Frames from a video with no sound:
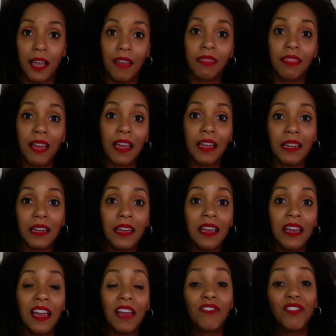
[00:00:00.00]
And then
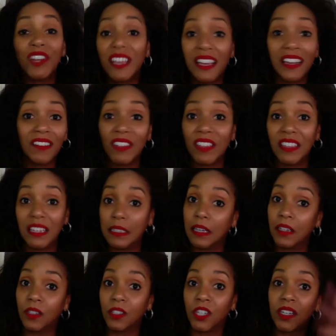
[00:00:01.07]
if you didn't get everything done
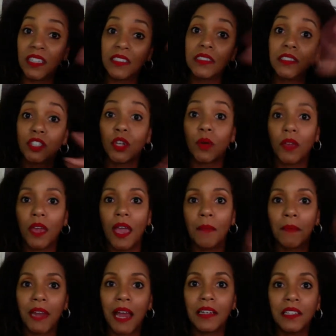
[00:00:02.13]
on your list, it's okay, but
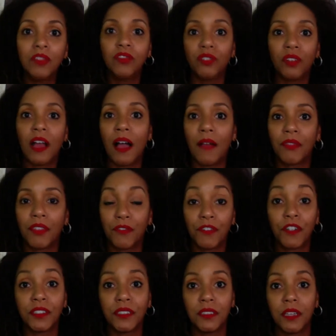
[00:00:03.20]
at least you got the
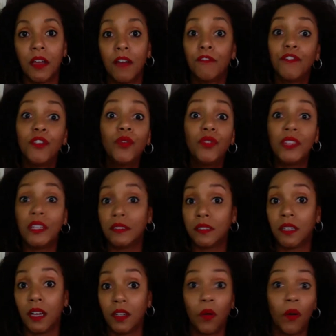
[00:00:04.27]
first few things
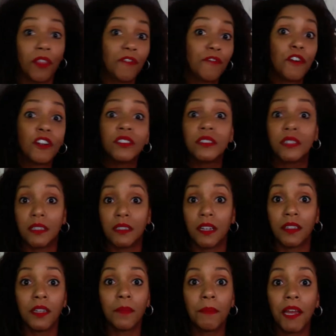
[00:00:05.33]
done or the first thing done,
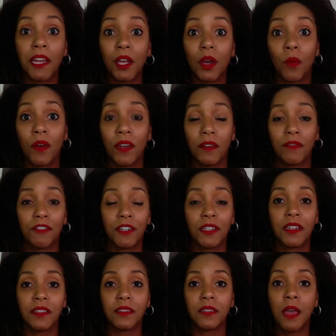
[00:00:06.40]
depending on whatever it is.
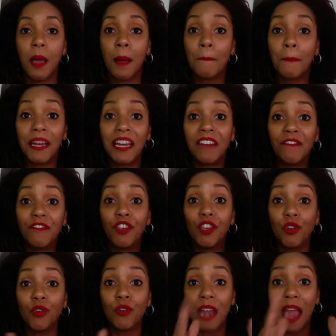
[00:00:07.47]
But if you
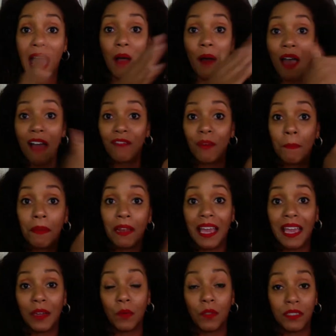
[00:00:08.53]
now have a plan,
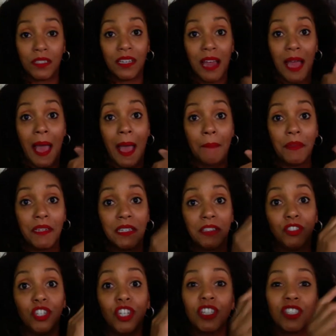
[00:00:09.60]
what's going to happen is you're going
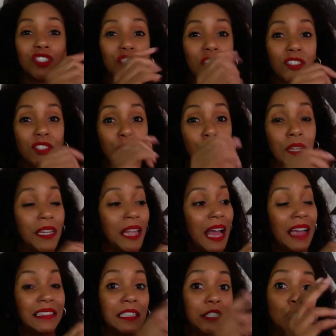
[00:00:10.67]
to start to realize, and
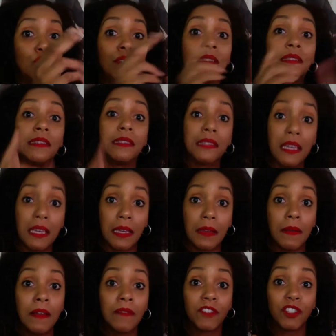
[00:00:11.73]
you can see,
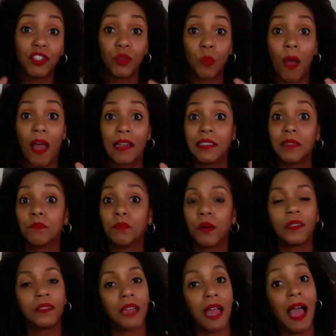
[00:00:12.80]
this is why it's important to
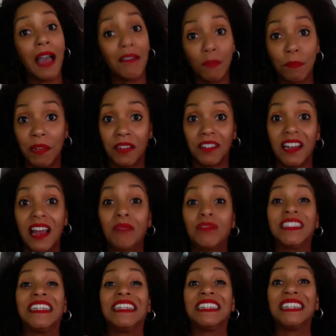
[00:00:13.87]
have a plan. And I was
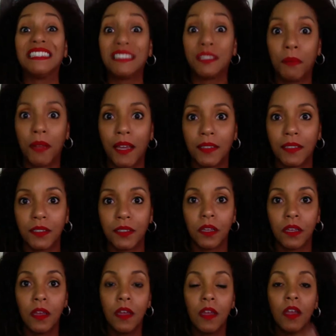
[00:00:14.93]
against planners.
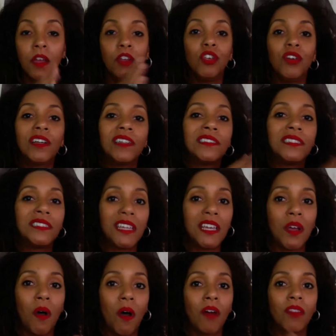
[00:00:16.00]
You can see all
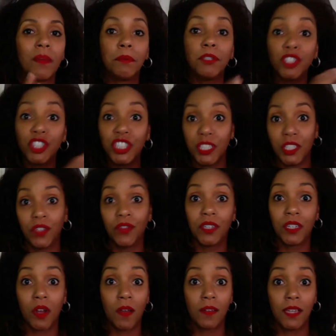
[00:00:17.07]
the bullshit you did all
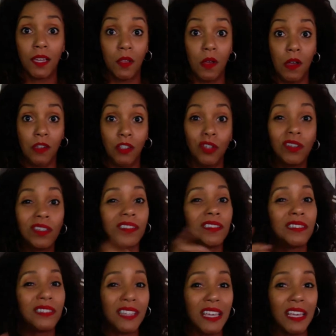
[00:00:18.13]
day long. You can
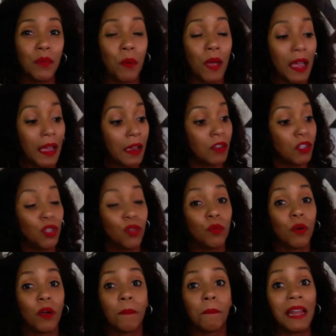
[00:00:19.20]
see where you were
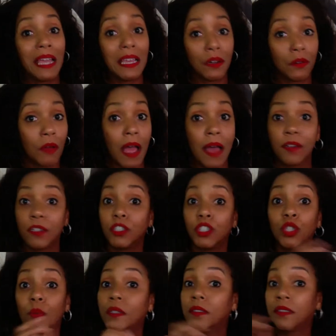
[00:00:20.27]
playing around or doing
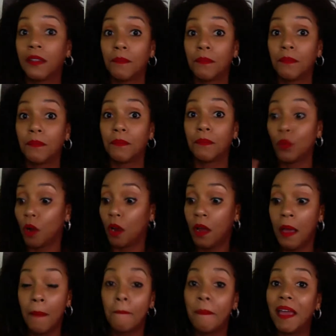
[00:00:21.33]
something where
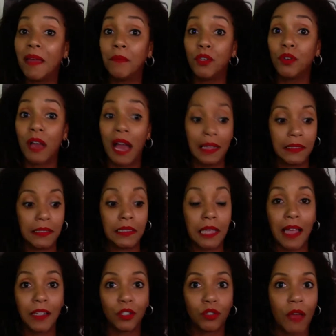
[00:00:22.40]
maybe you got
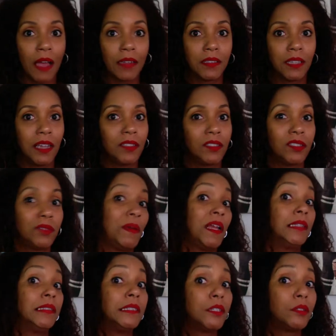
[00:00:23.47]
sidetracked and spent a
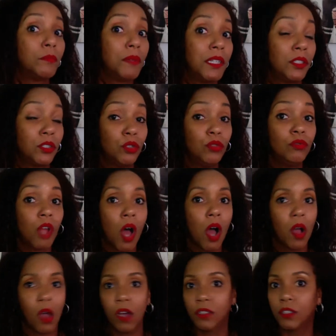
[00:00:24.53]
little bit too long
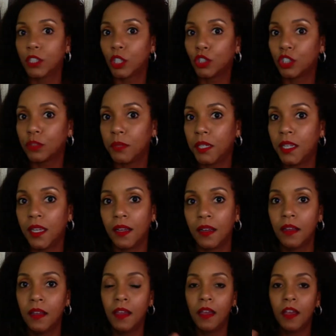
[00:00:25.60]
on social media.
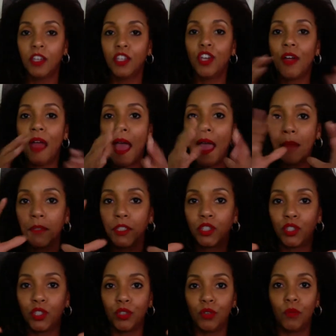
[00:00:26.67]
You're able
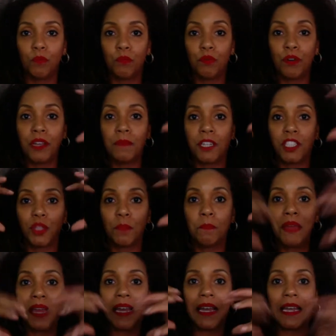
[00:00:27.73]
to pretty much
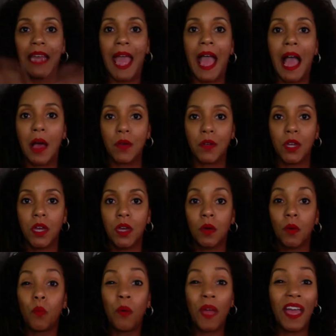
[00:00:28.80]
pin down
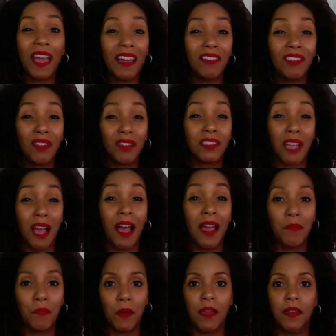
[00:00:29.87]
where your time
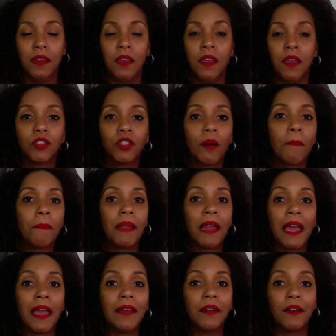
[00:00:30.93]
went. So a
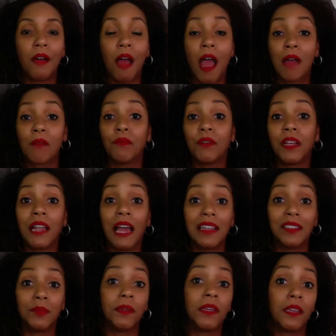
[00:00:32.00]
planner, I realize,
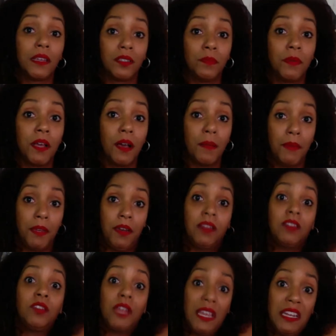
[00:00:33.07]
is becoming,
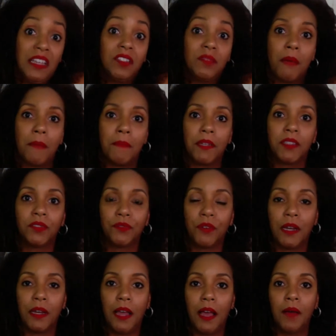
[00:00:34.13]
it is my best friend
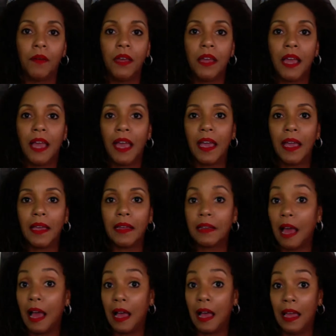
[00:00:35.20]
now. And
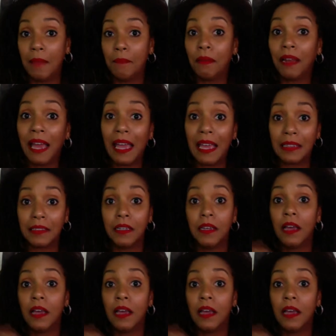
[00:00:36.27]
I plan.